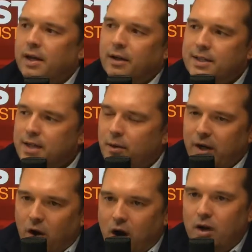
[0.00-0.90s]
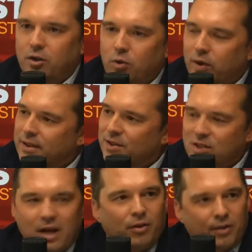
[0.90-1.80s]
Let's say we are going to
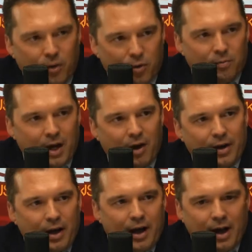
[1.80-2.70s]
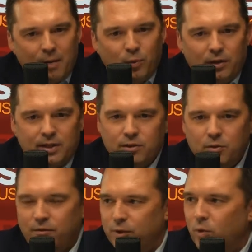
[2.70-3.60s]
sell the home now, and, and I'm willing to
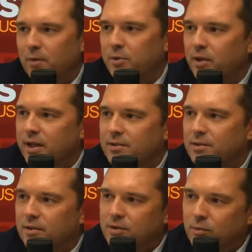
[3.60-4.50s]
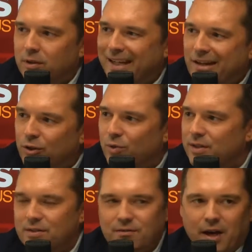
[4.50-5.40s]
do a few upgrades to really
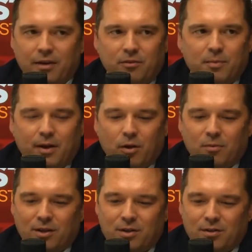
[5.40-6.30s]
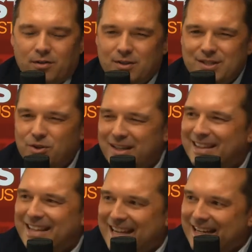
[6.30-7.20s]
increase the value of my home. Are there
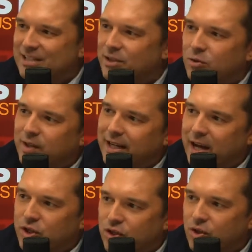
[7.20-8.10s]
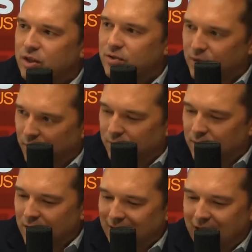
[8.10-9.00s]
certain things that you think I should do
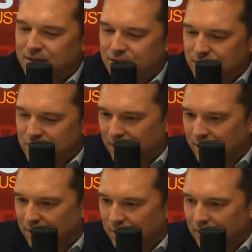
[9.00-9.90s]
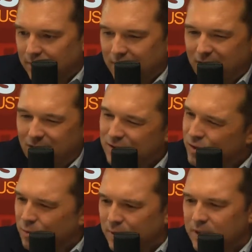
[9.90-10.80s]
as a seller that aren't
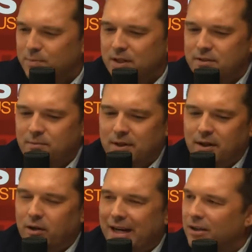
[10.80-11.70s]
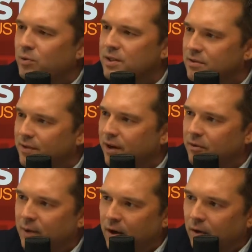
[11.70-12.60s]
super expensive but that are going to increase the
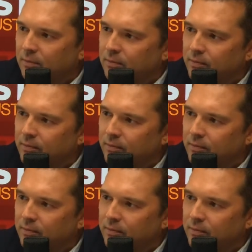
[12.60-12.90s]
value of my home?